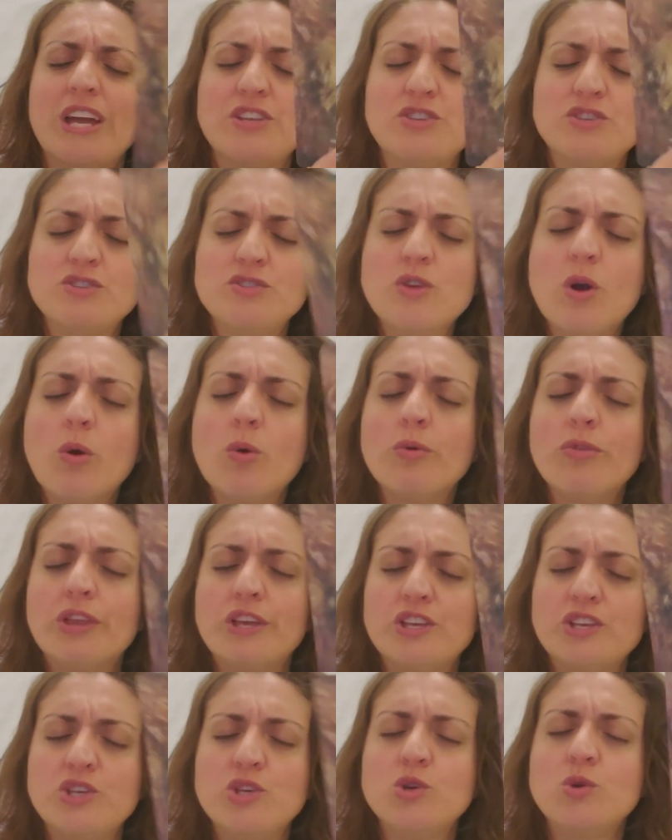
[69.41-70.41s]
and know
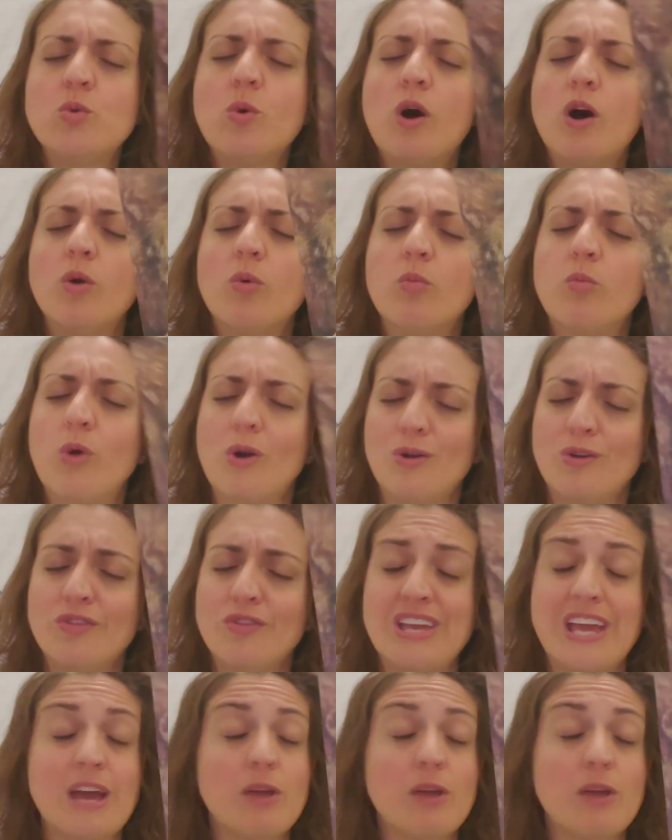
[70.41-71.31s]
that you are worthy